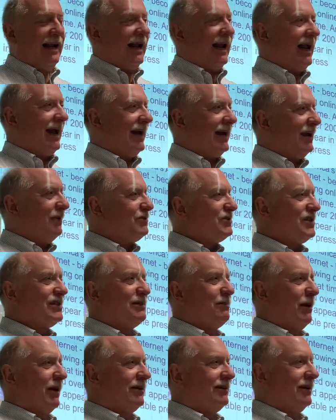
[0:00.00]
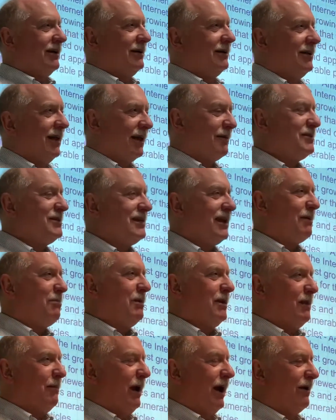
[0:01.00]
and he was just about to like stick
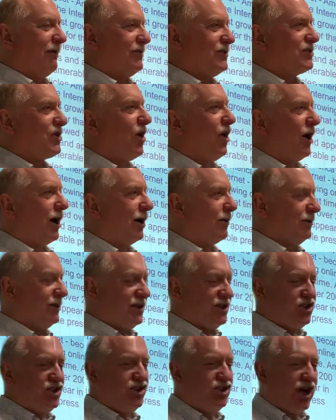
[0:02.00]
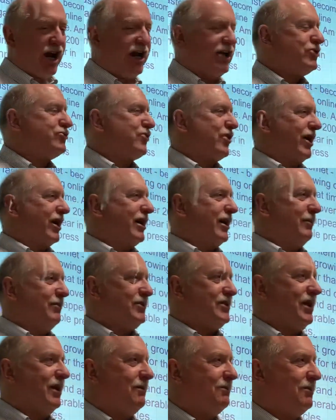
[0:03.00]
me in the back of his car when this giant truck
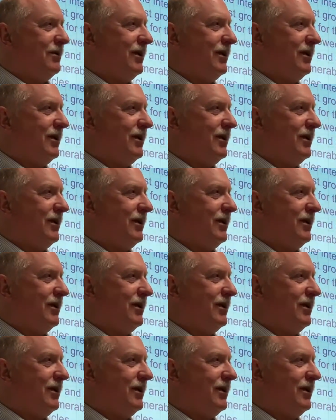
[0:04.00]
comes up